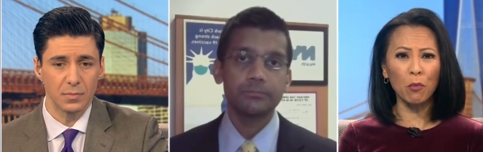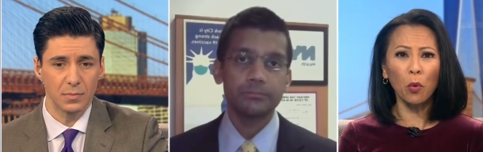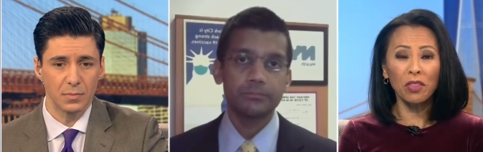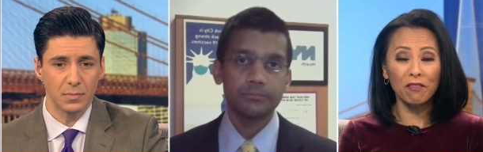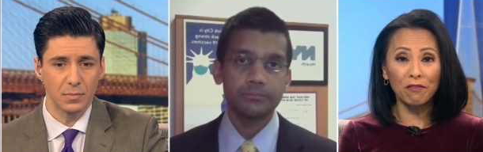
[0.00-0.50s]

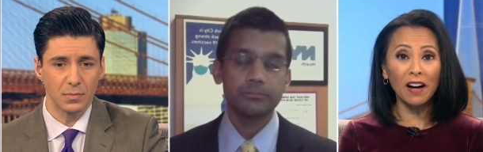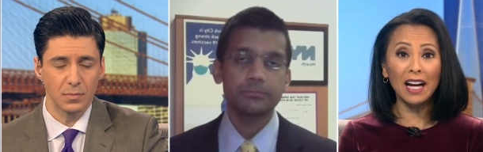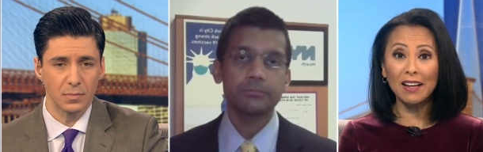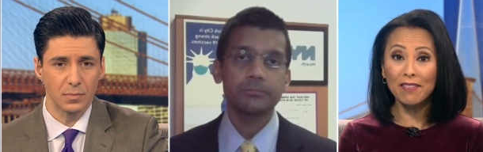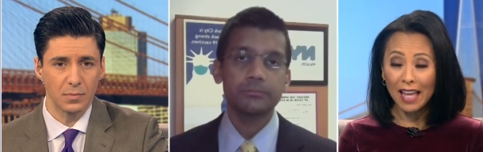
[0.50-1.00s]
Speaker 1: More than
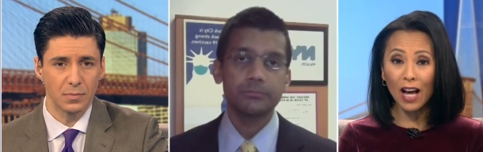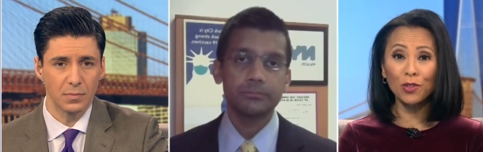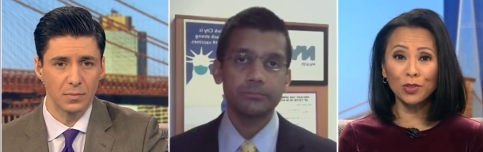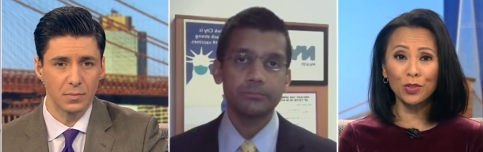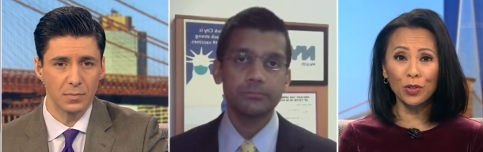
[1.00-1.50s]
five
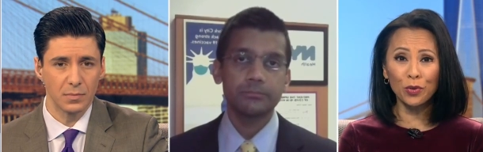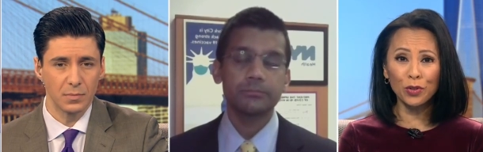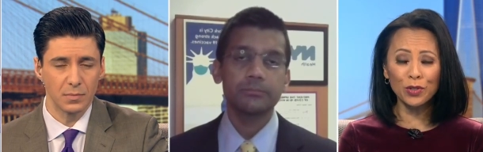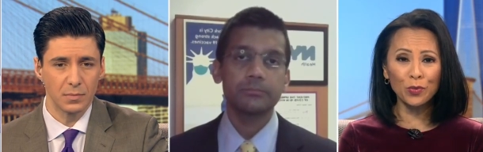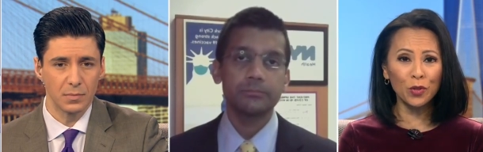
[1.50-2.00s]
thousand New
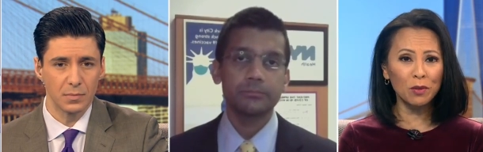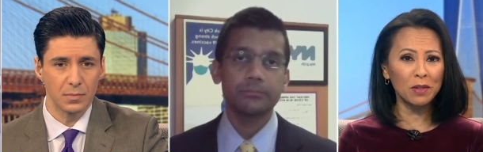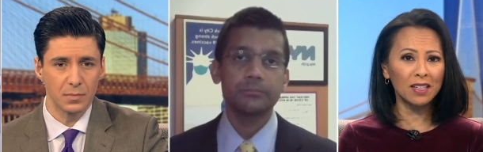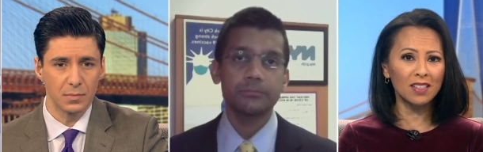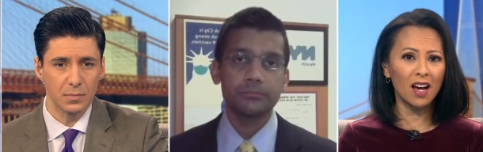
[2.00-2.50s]
Yorkers were
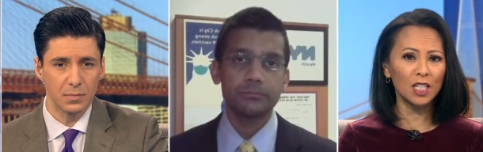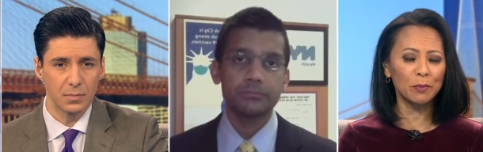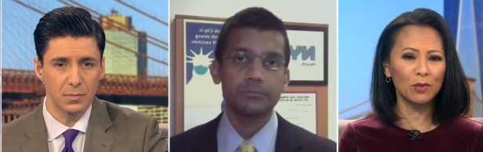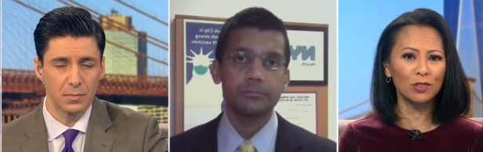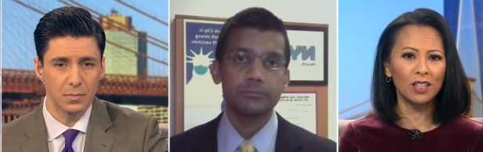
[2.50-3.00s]
admitted to
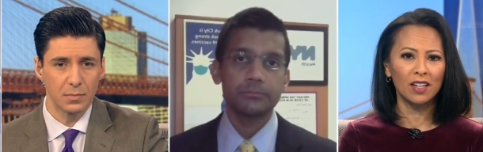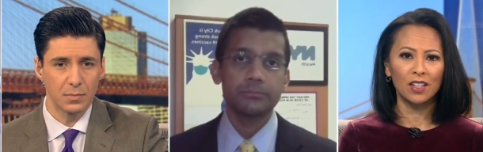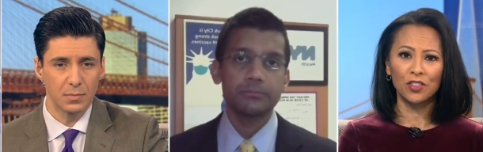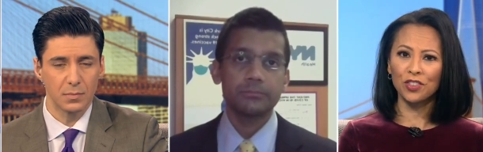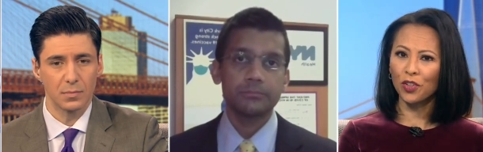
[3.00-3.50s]
hospitals
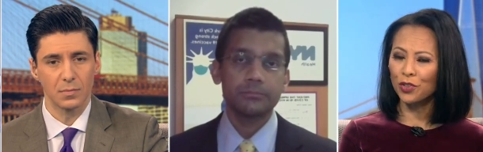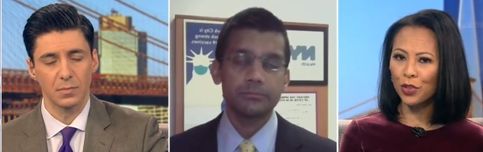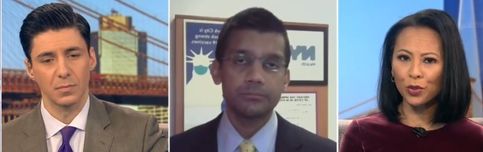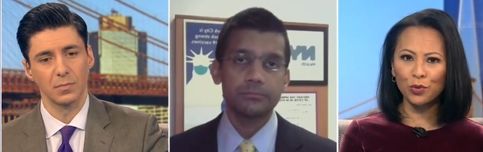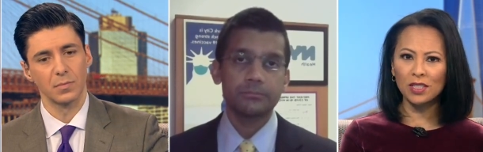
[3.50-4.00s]
just on
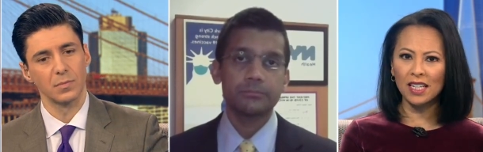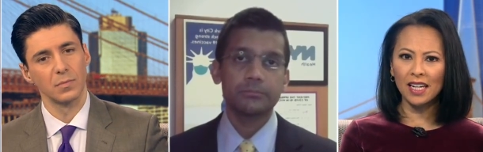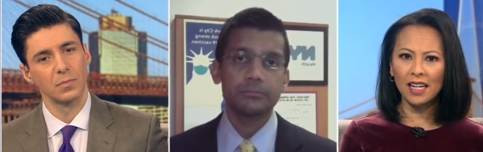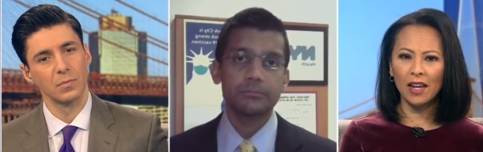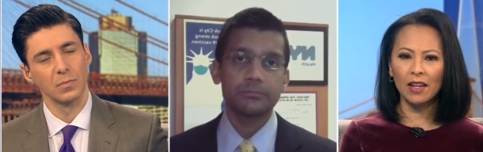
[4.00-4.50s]

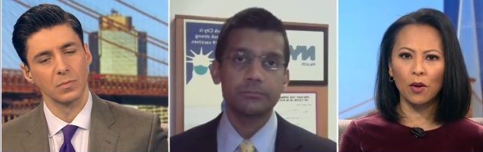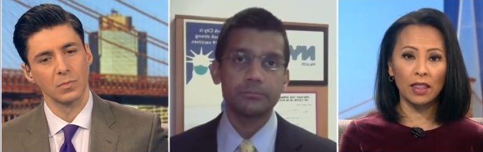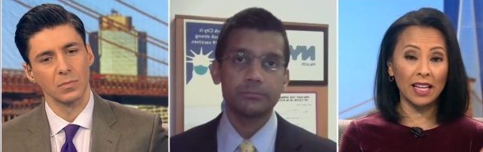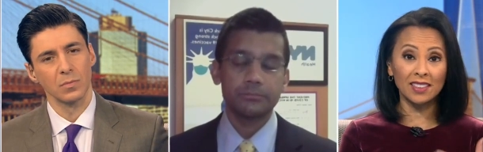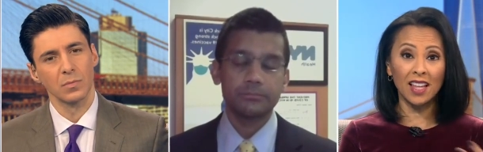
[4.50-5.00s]
Tuesday,
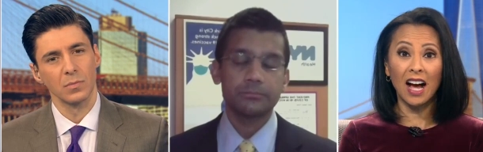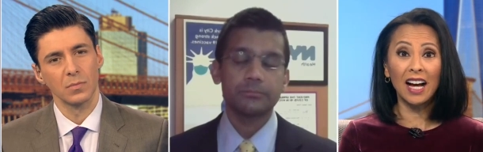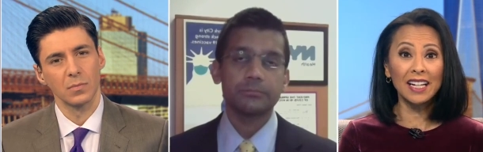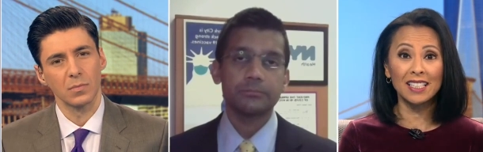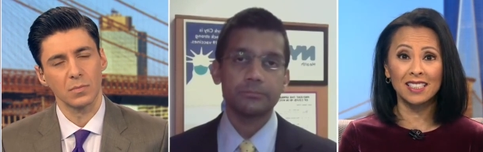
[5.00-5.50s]
and that's the
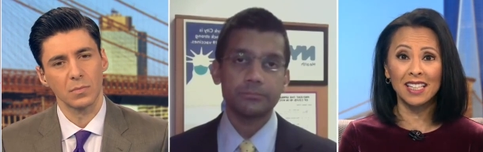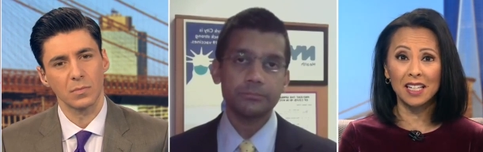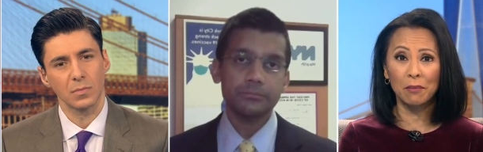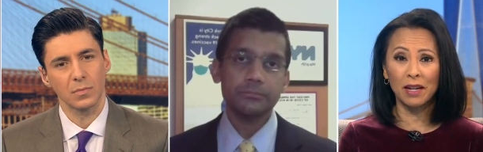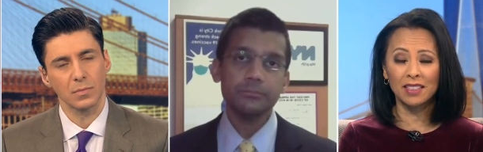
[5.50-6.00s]
highest
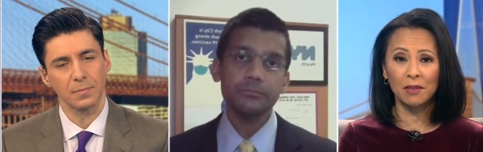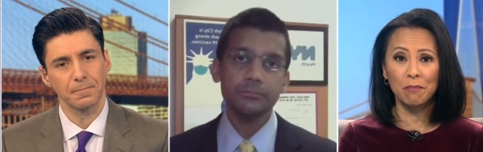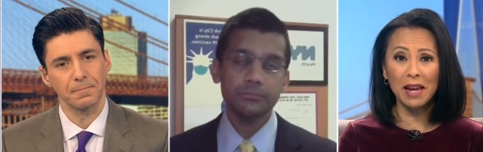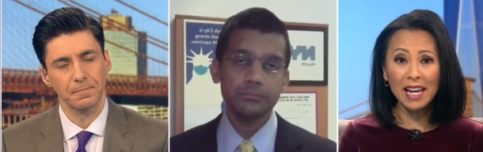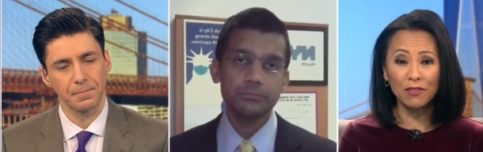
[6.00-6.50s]
dating back to
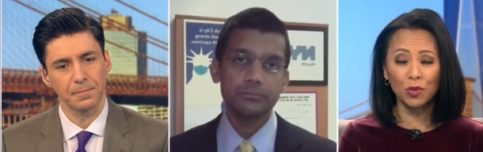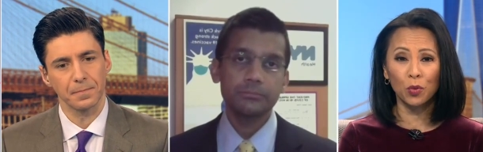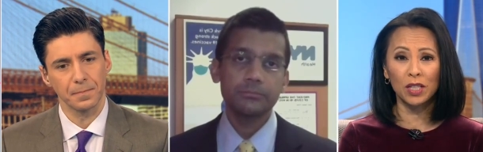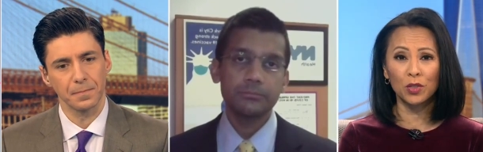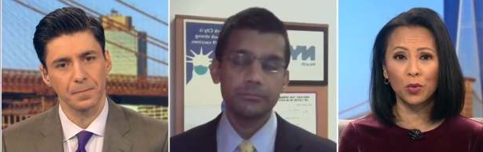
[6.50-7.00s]
May of
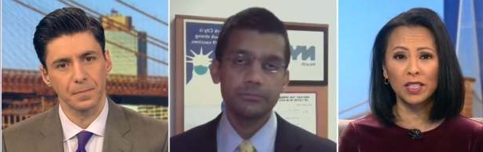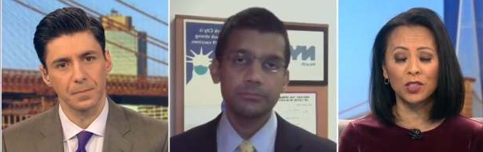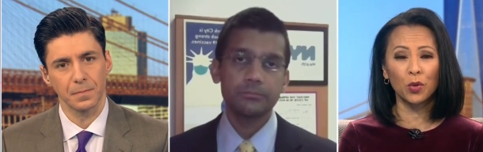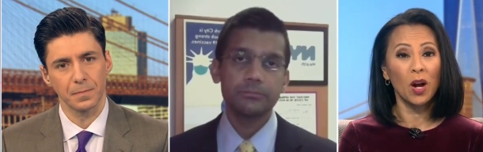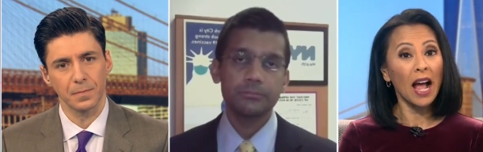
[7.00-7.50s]
twenty twenty.
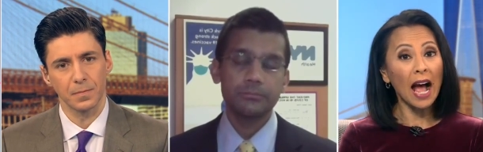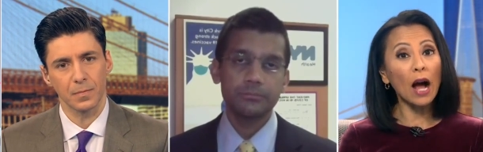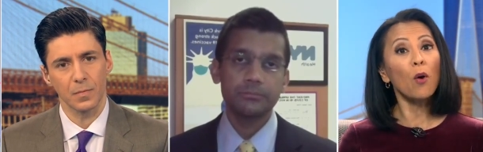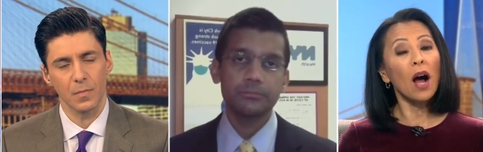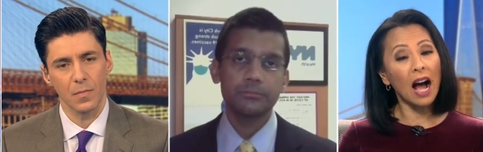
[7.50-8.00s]
So
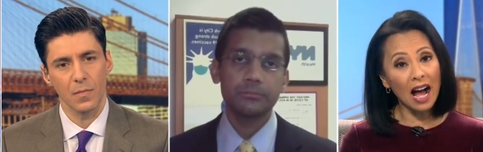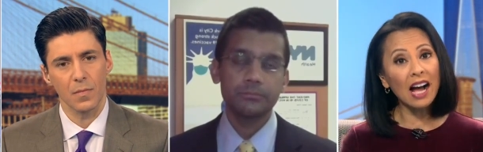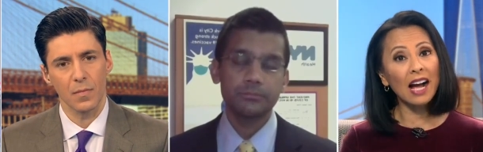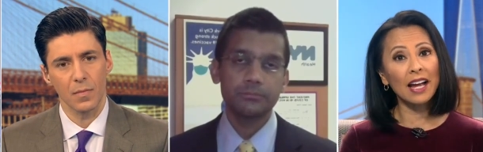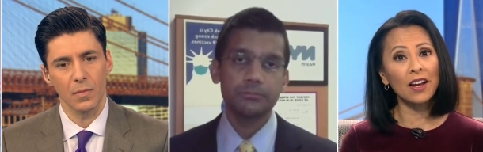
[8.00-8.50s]
how
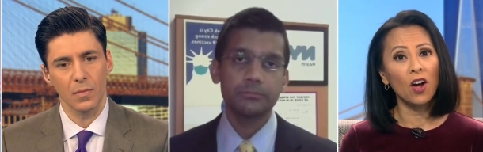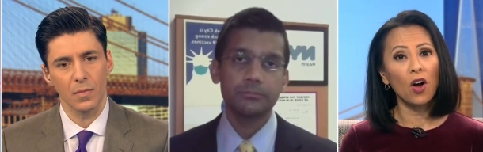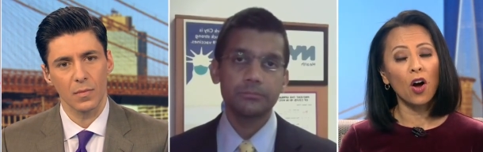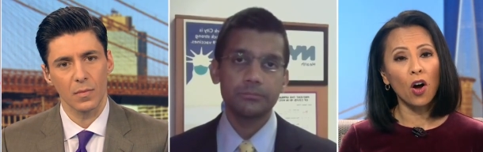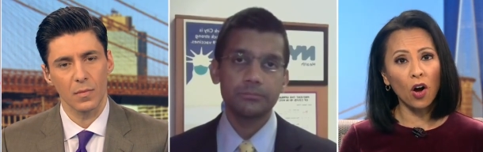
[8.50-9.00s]
high
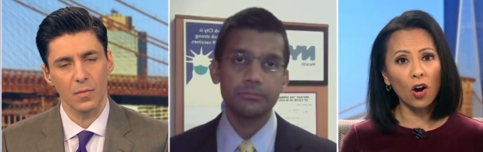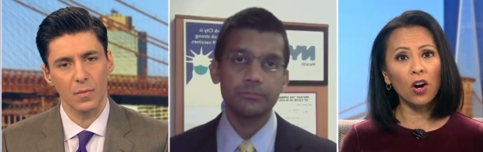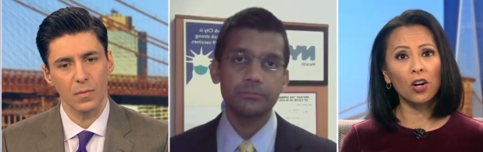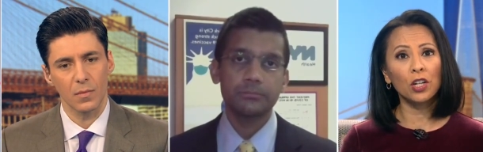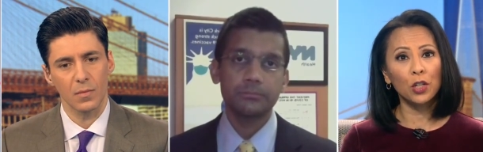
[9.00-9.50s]

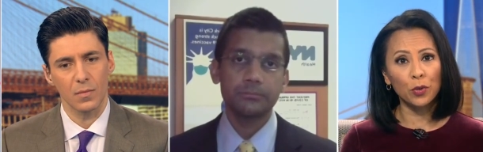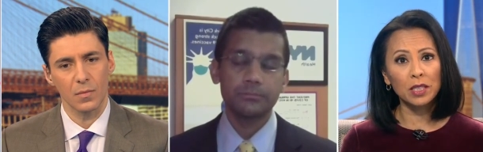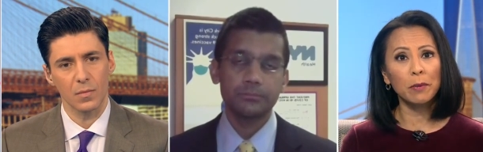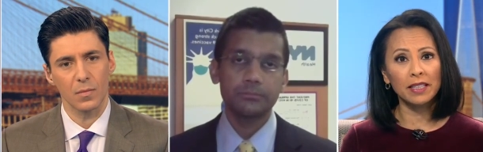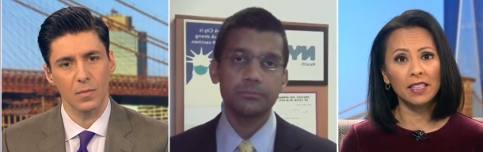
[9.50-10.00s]
are you
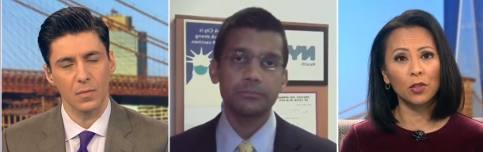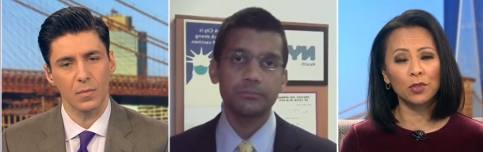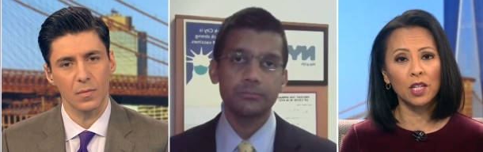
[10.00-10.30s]
expecting those